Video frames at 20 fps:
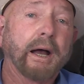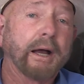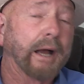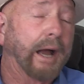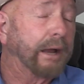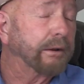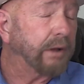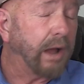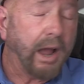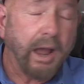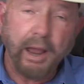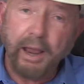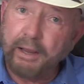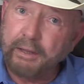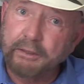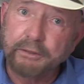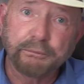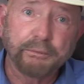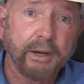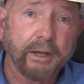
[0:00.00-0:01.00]
I
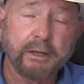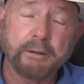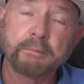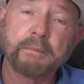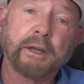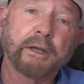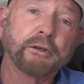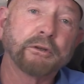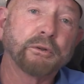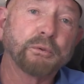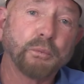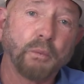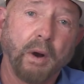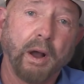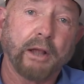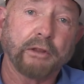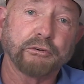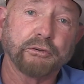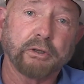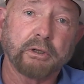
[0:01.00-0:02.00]
highly recommend you
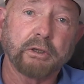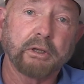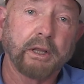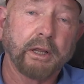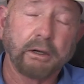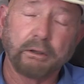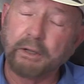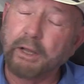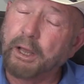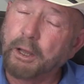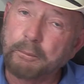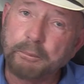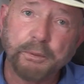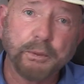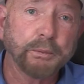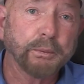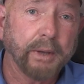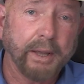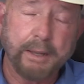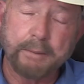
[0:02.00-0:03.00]
watch it. It'll help
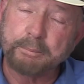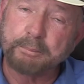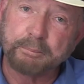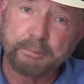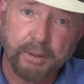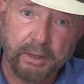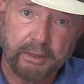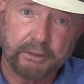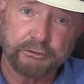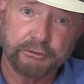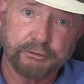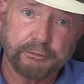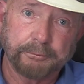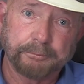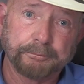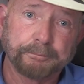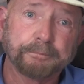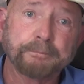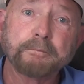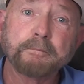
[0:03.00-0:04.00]
you a bunch.
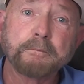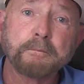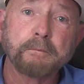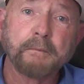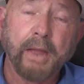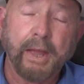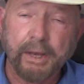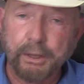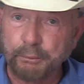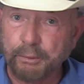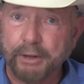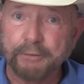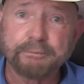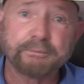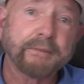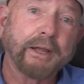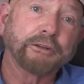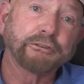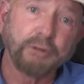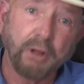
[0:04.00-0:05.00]
Anyway,
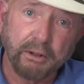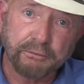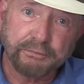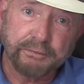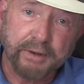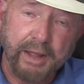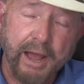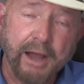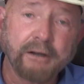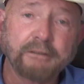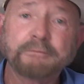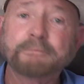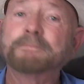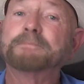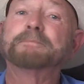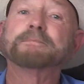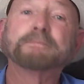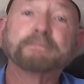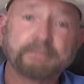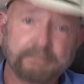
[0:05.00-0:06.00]
that's all for now.
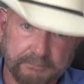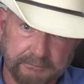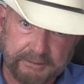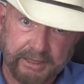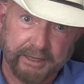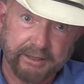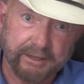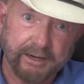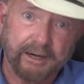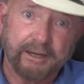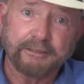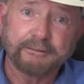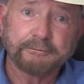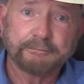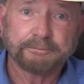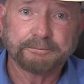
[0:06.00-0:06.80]
Take care.